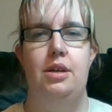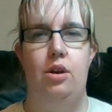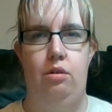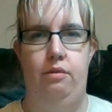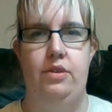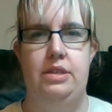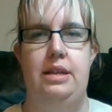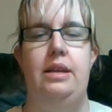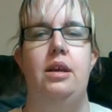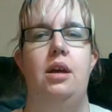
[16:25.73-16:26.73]

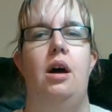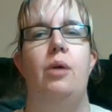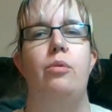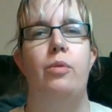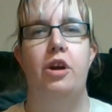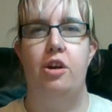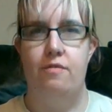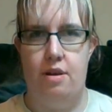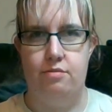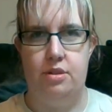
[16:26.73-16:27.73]
Obviously, I will work
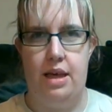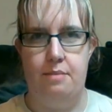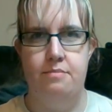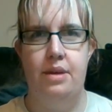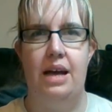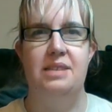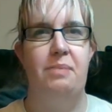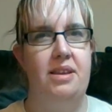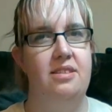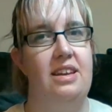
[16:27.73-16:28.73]
around them as
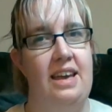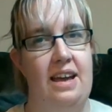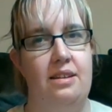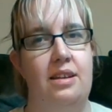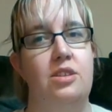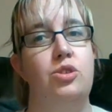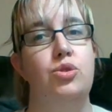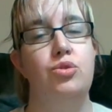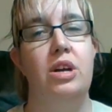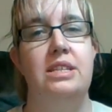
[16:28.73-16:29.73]
best I can and
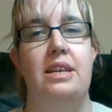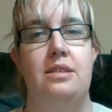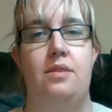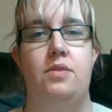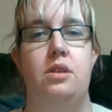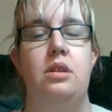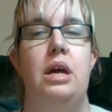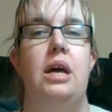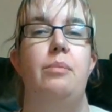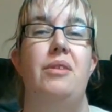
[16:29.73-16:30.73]
try to get stuff done.
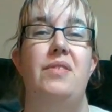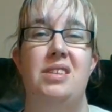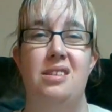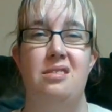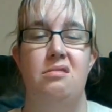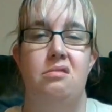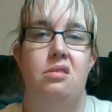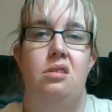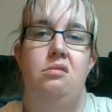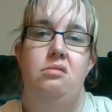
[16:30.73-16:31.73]
But if it doesn't, you
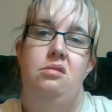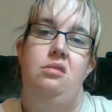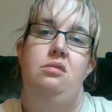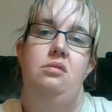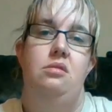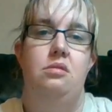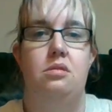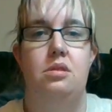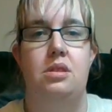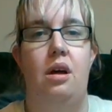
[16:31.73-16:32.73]
know,
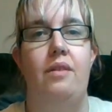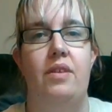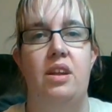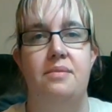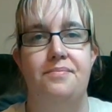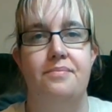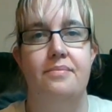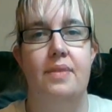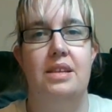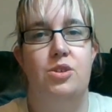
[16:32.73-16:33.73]
it's life, isn't it?
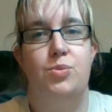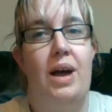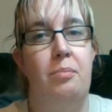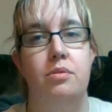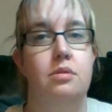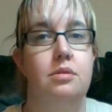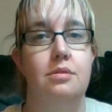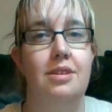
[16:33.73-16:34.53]
That's just what happens.